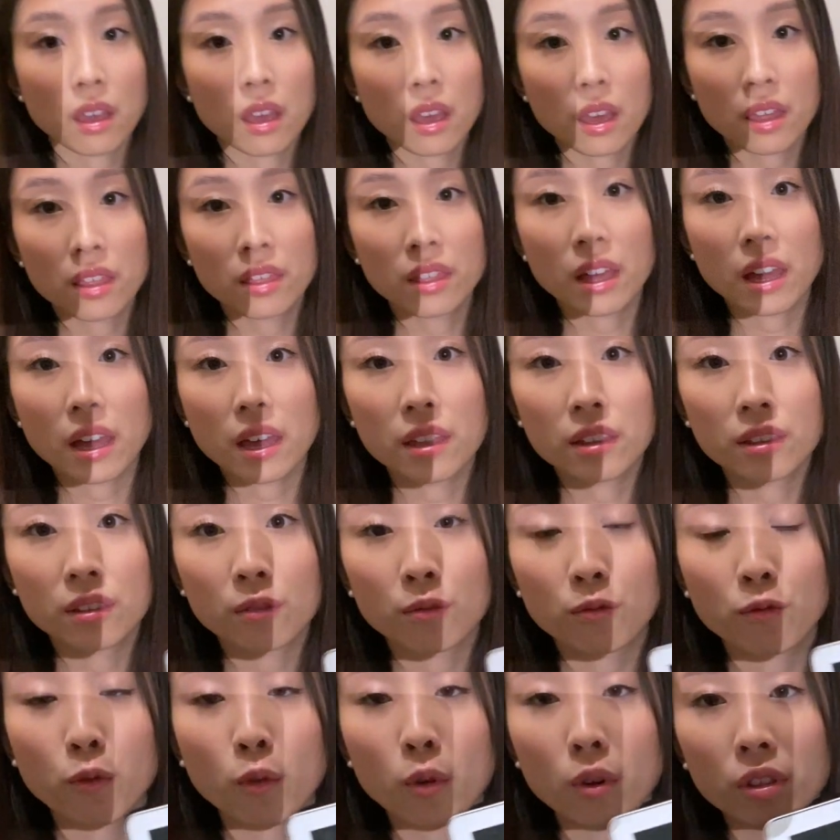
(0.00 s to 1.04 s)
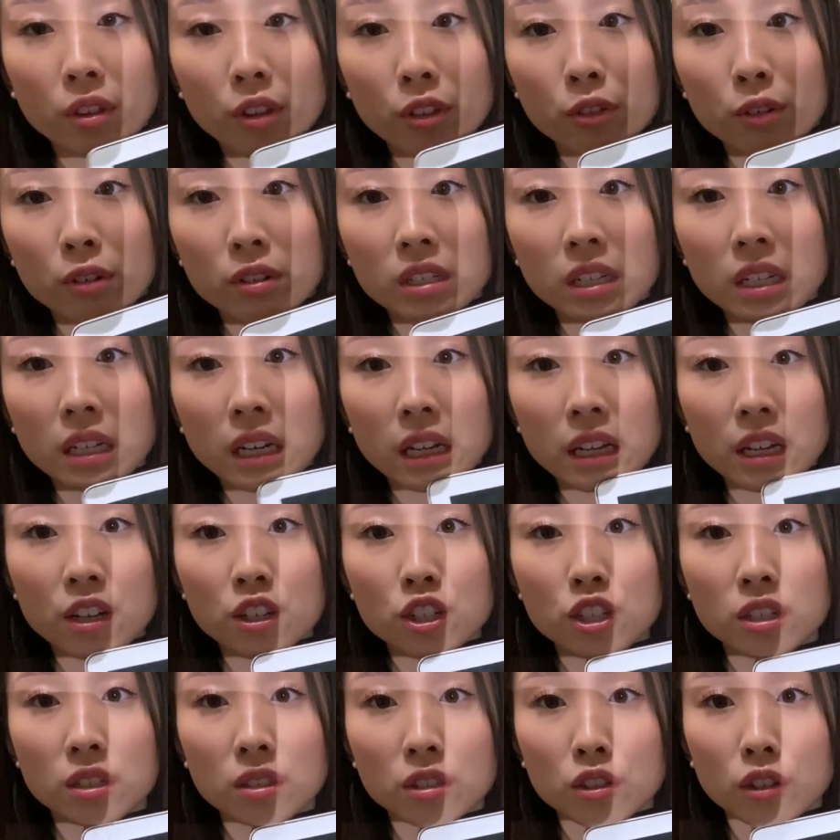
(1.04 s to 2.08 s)
And then for the 13
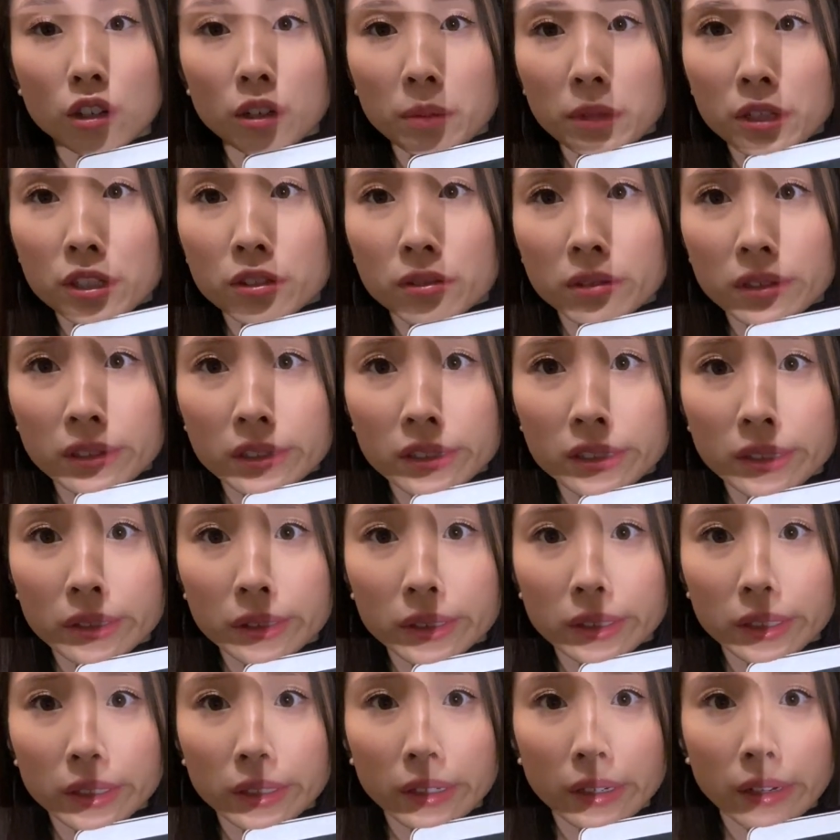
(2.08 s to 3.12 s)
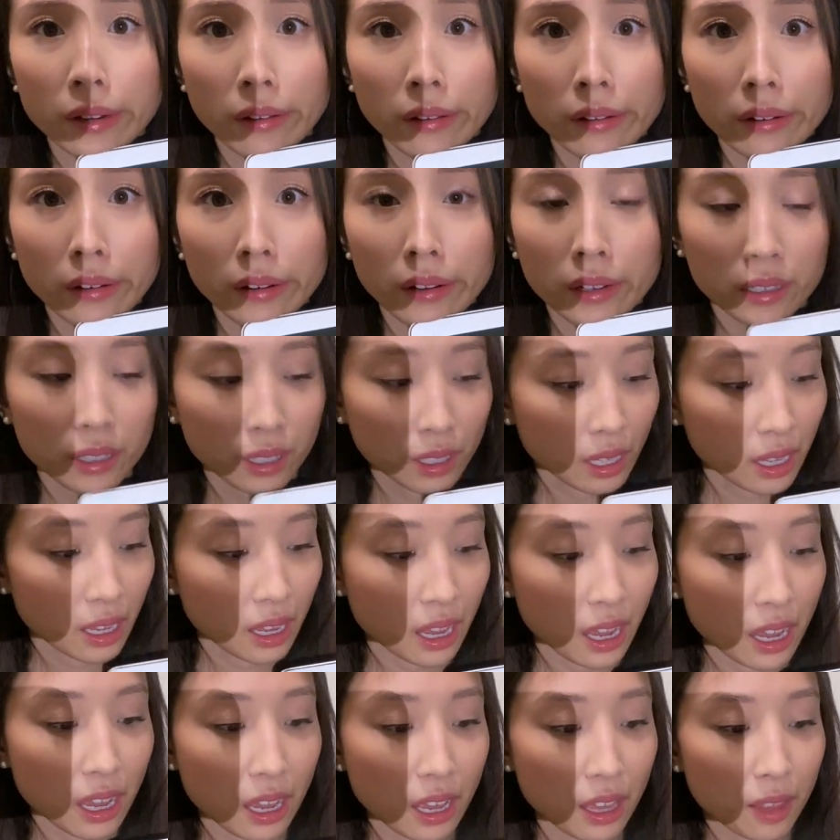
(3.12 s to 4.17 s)
inch, sorry, my screen is so dirty. Ah!
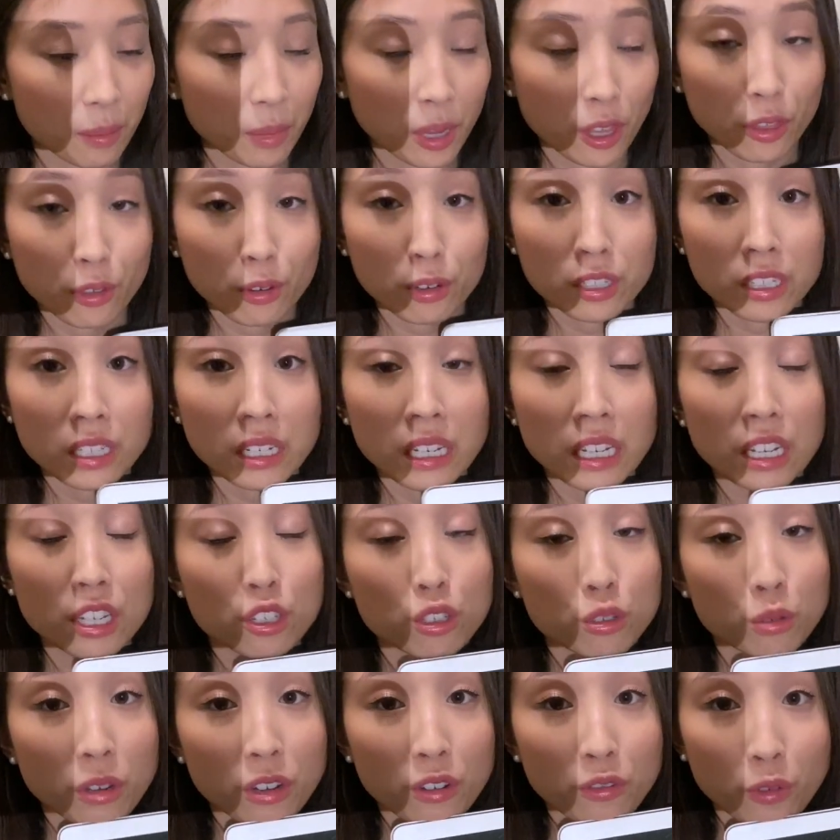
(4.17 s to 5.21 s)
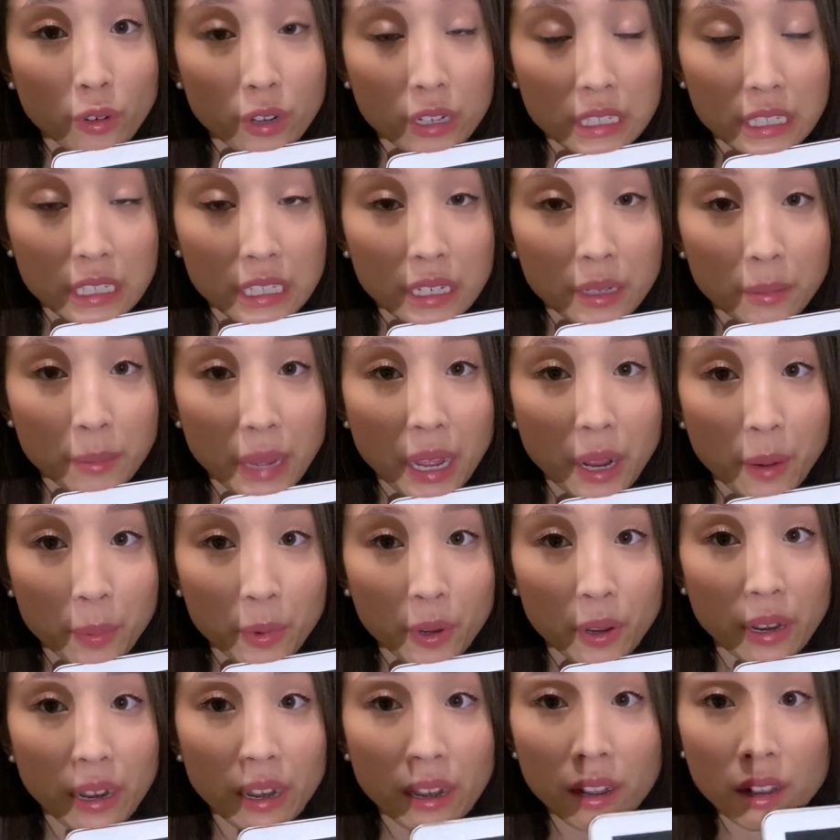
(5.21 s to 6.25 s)
And my 13-inch 2014
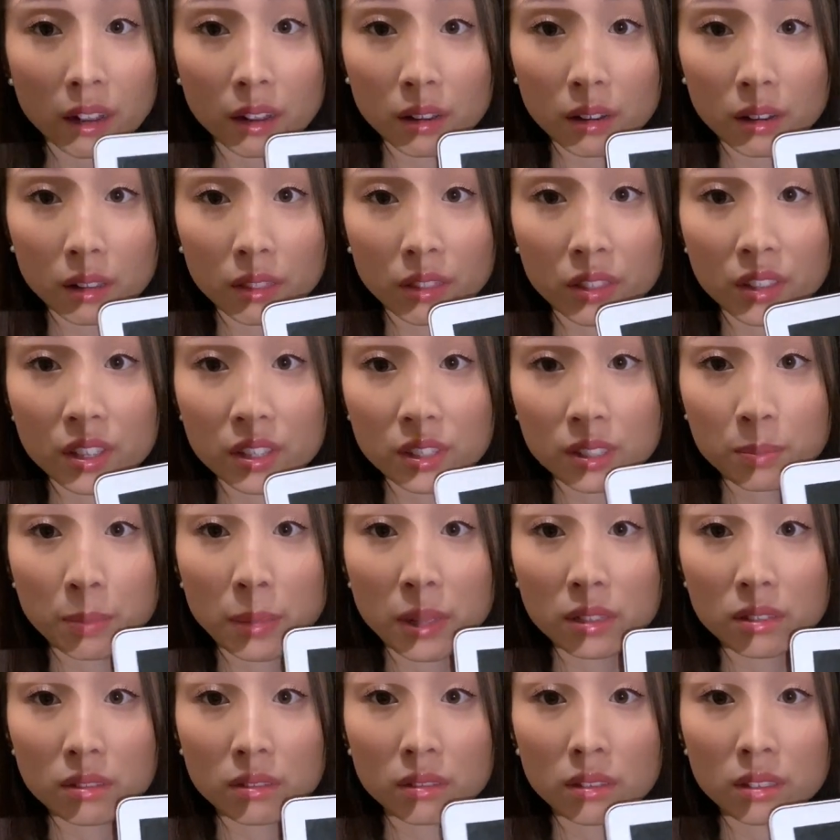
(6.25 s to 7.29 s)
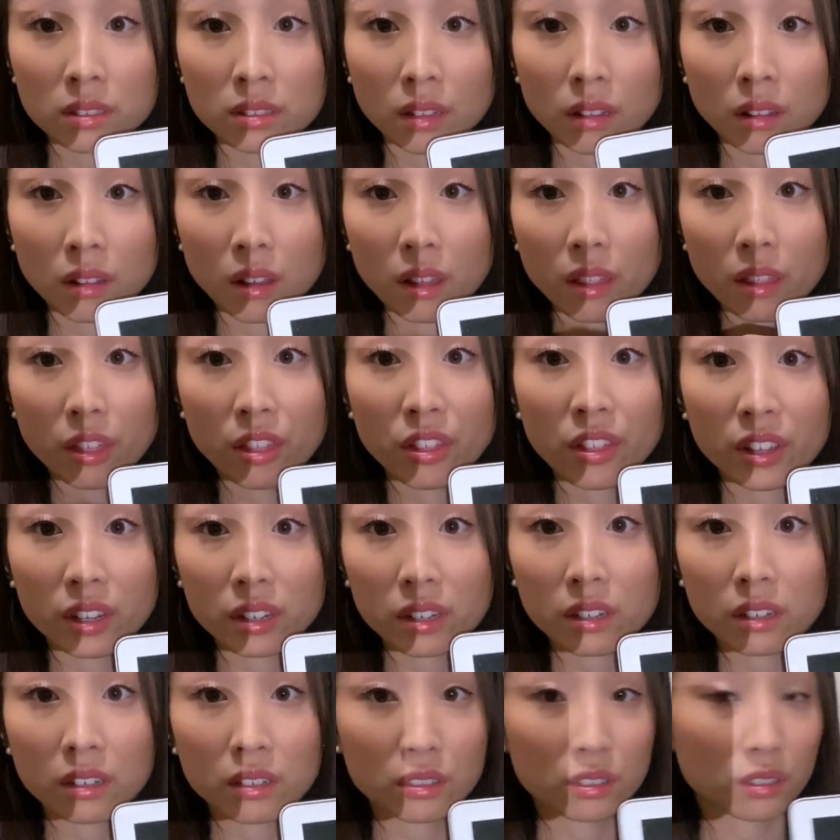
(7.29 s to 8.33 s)
MacBook Air, this bezel is a lot
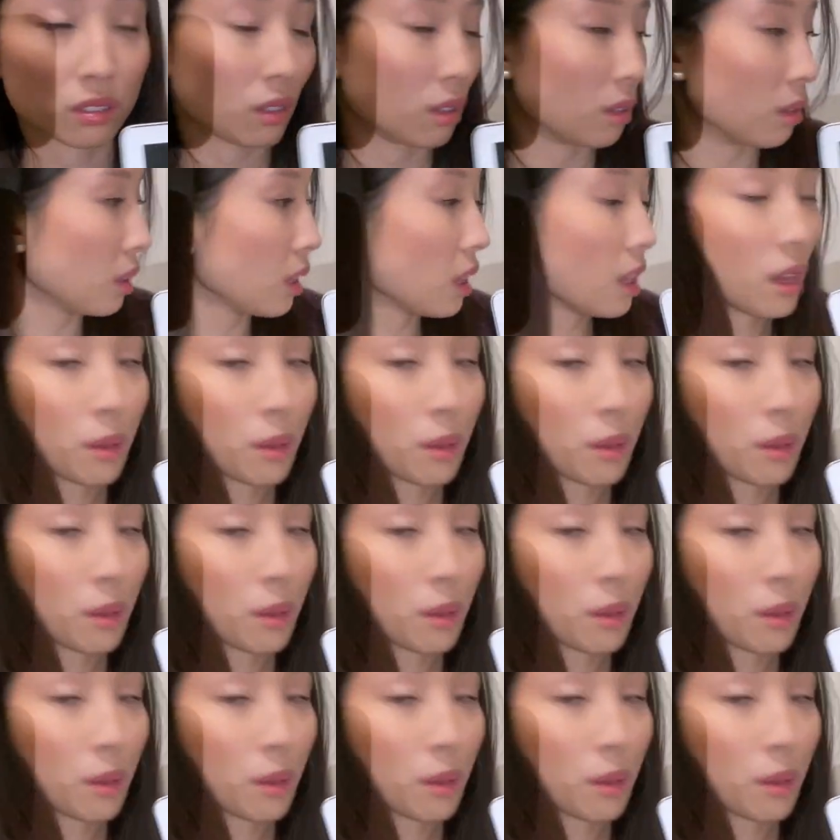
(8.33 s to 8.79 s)
thicker, so.